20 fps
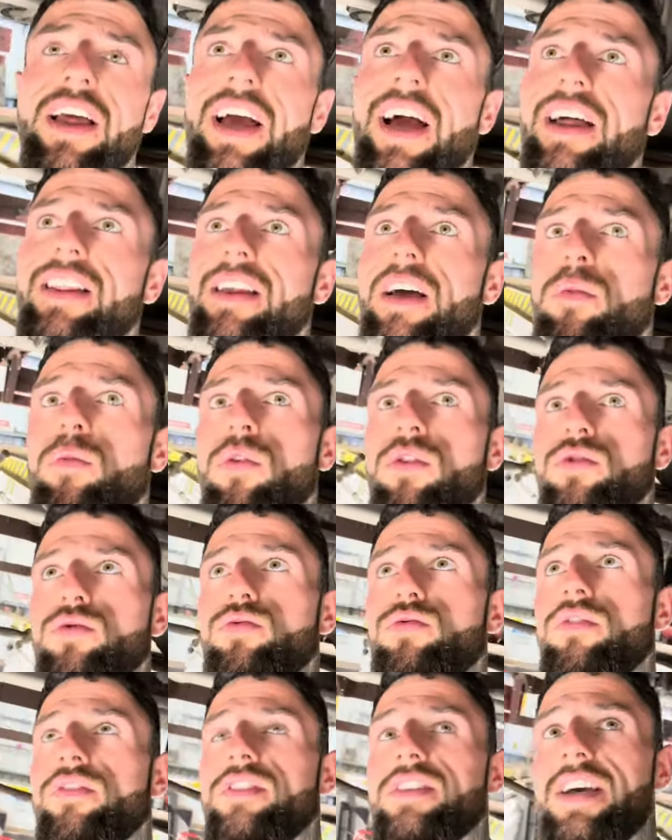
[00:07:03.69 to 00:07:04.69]
And then once
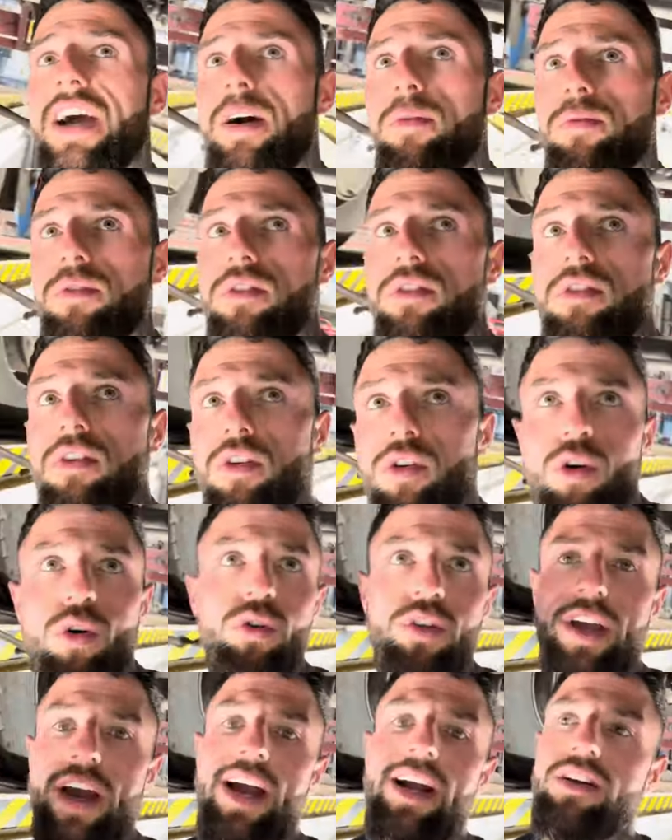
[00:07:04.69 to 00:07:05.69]
we've tapped all
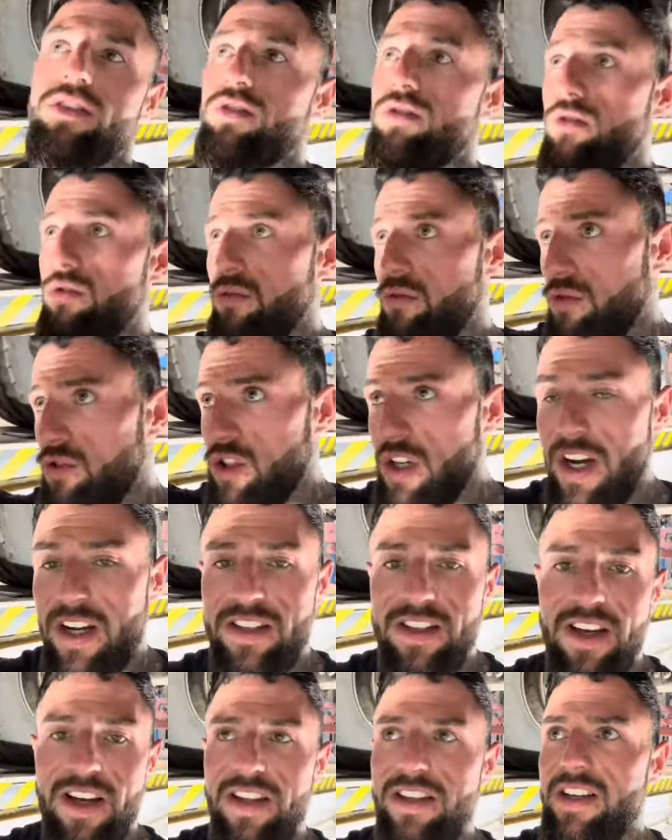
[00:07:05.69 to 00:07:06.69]
the axles,
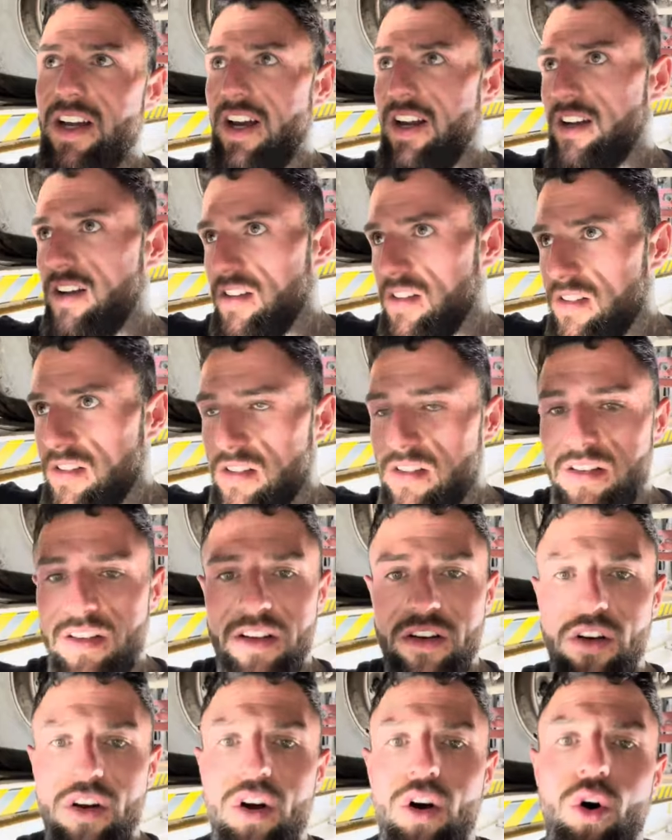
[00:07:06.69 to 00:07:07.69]
checked air tanks,
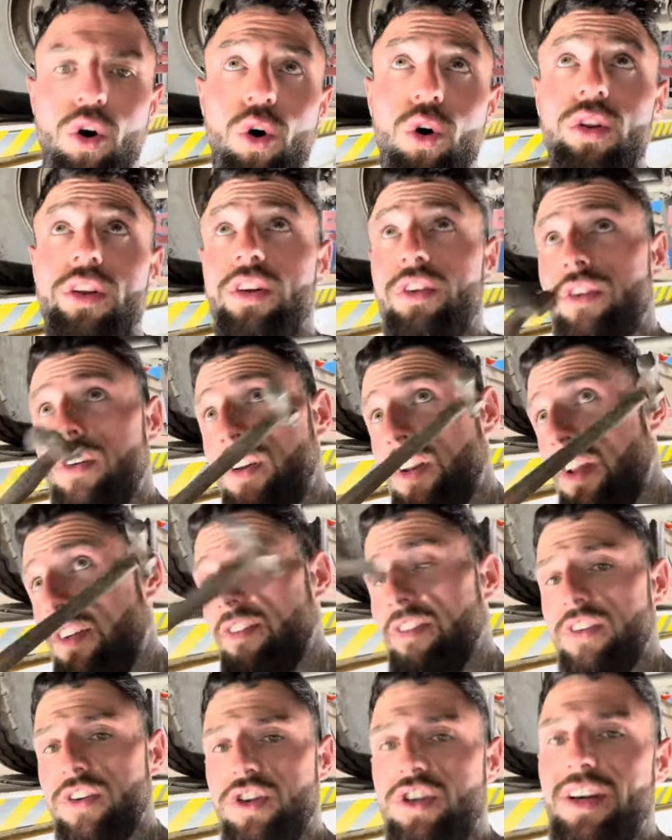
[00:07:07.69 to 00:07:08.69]
all the underneath
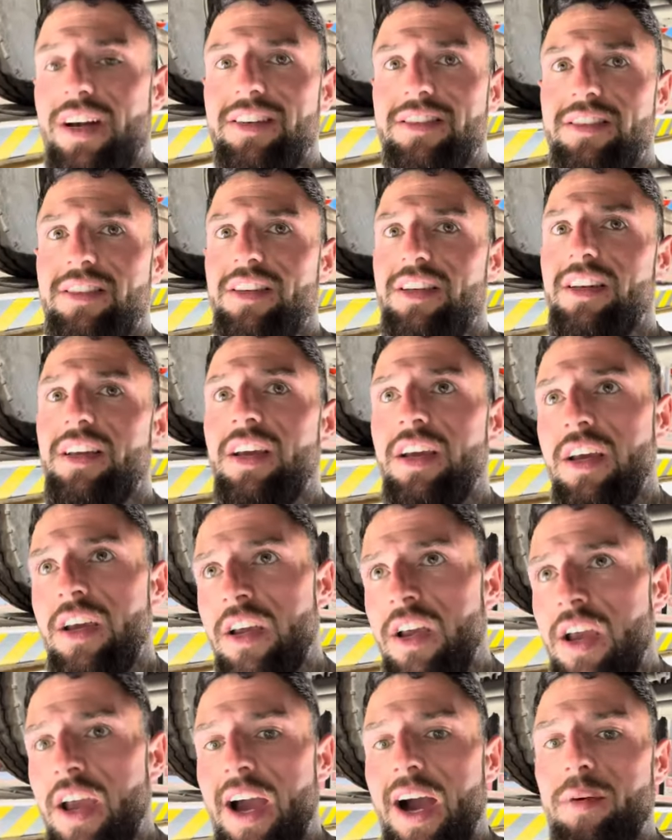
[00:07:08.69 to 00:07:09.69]
of the chassis.
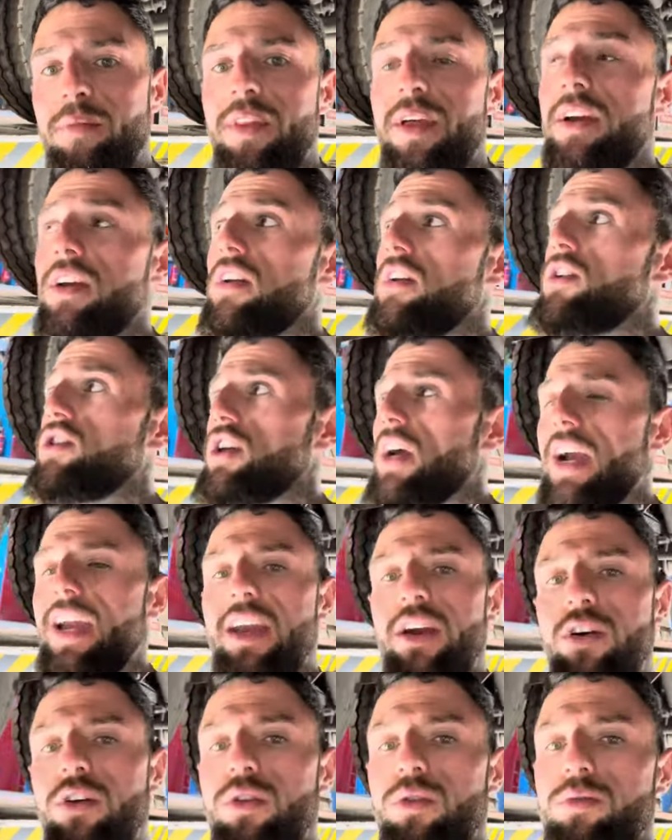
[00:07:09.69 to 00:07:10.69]
I'm then going to jack
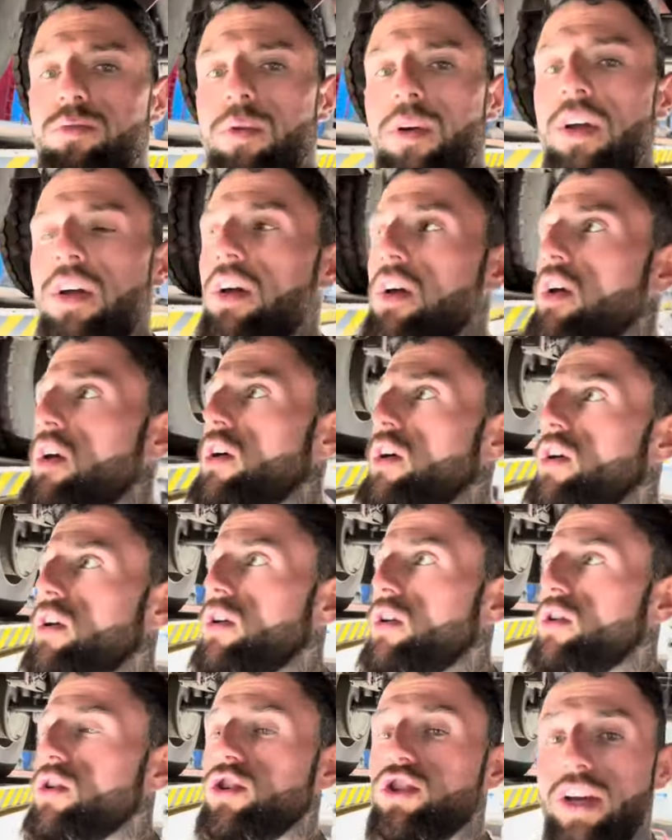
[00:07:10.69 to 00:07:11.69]
it up,
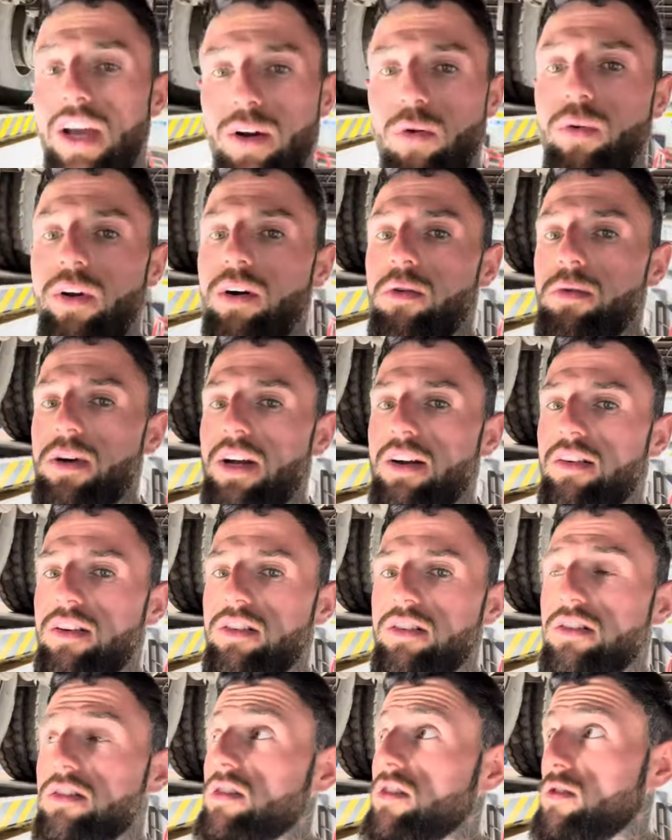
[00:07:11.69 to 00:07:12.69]
check wheel
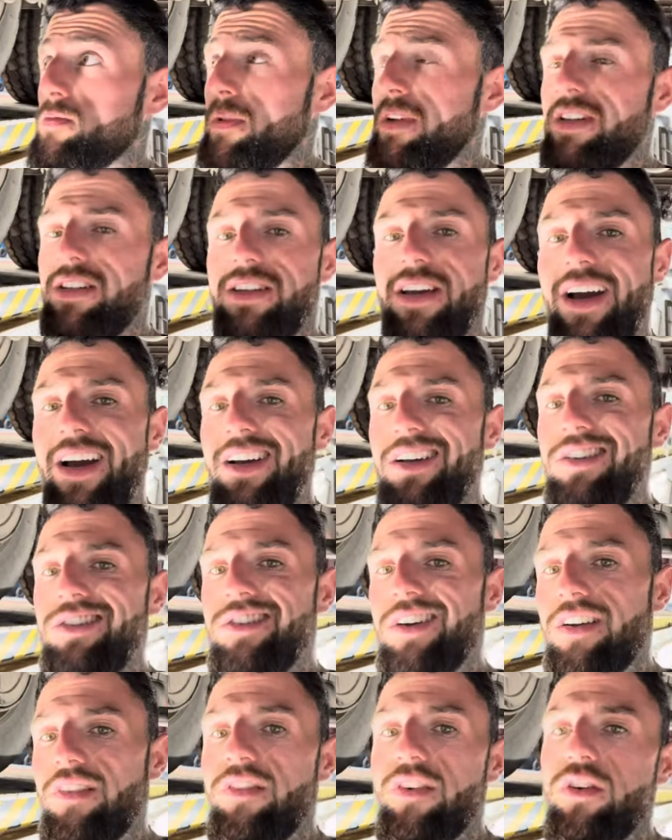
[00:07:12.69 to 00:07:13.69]
bearings, spin tyres,
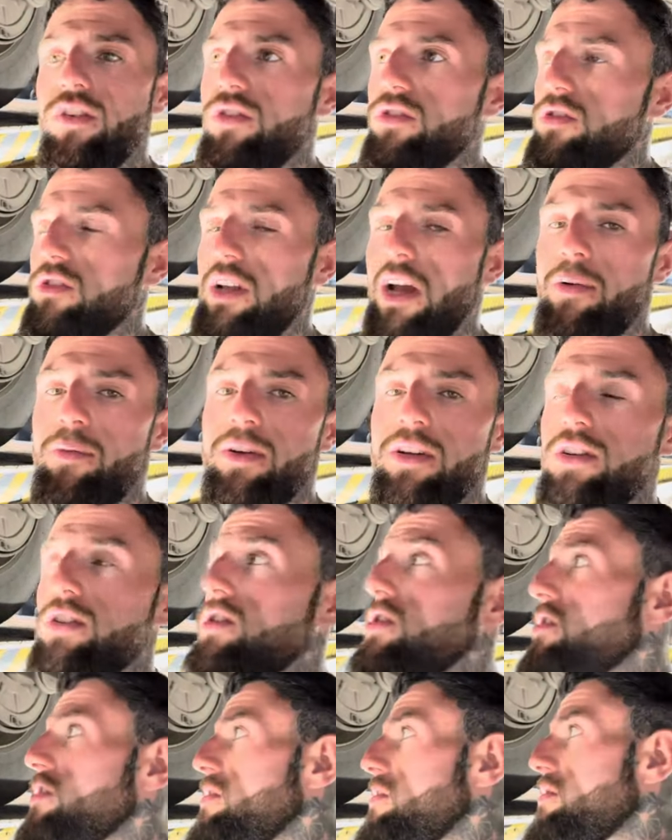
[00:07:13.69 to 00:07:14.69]
check the cuts,
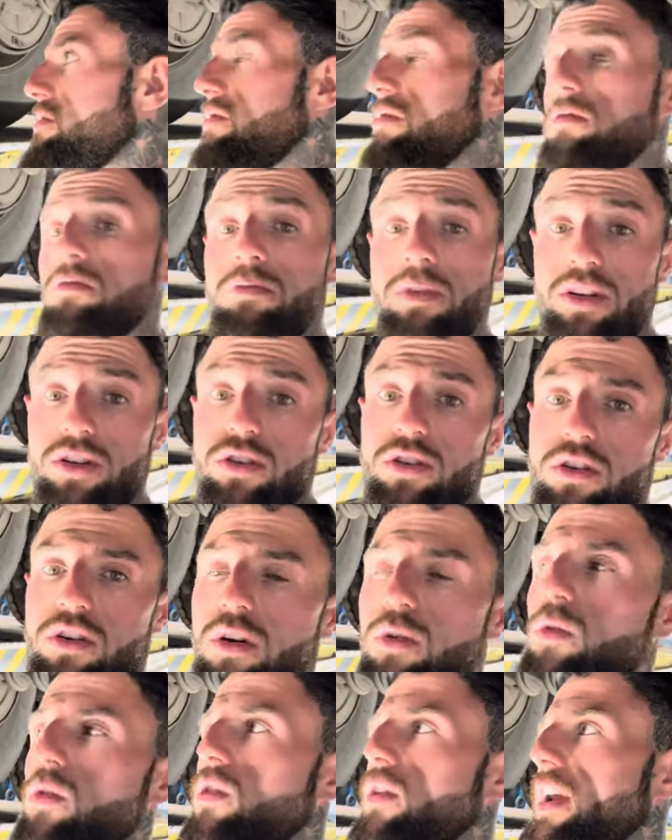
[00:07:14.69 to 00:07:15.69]
damage, make sure they're
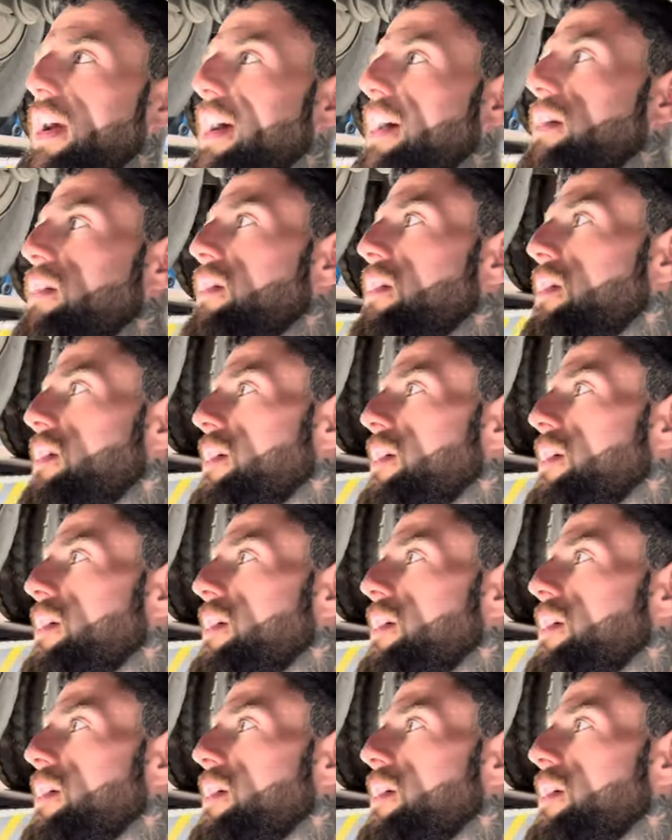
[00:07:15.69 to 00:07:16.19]
not worn out.